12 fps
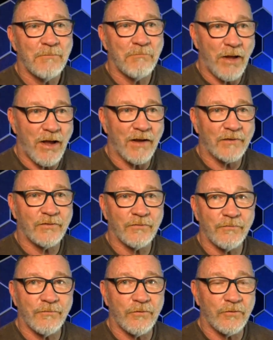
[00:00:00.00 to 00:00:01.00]
box
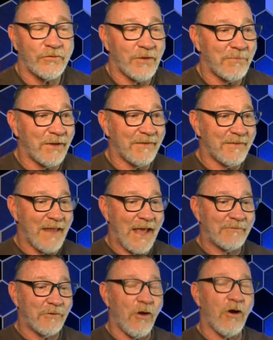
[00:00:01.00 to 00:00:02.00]
for something
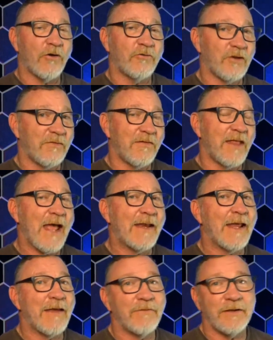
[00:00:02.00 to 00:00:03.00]
that large and
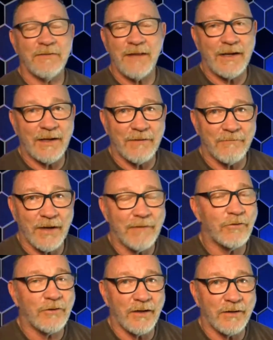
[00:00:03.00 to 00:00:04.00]
that heavy that I have
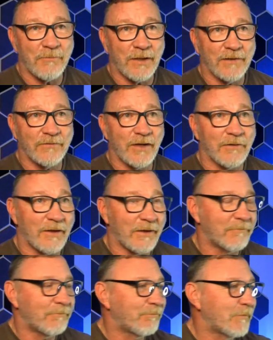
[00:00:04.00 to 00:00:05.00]
ever got in my entire life.